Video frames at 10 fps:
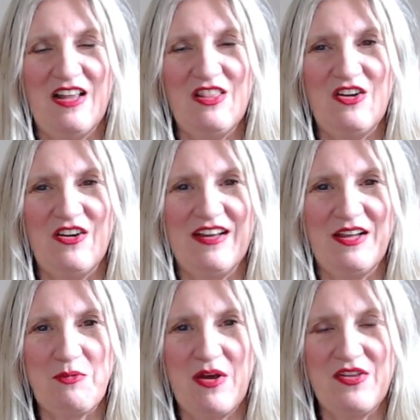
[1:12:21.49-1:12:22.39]

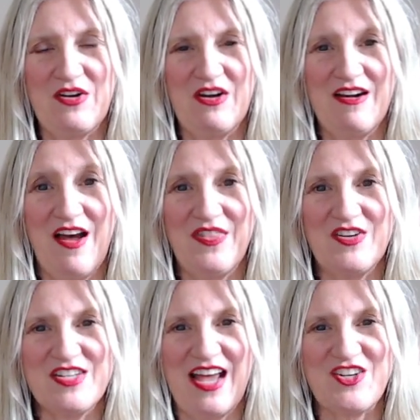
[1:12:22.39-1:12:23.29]
learning whether or not
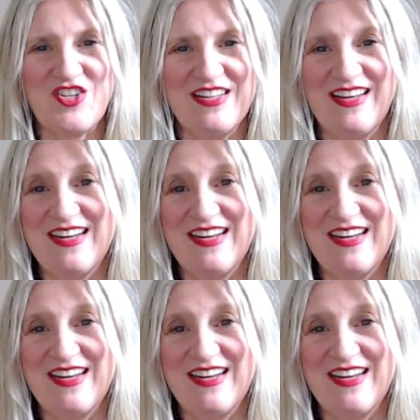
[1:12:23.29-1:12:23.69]
there's actually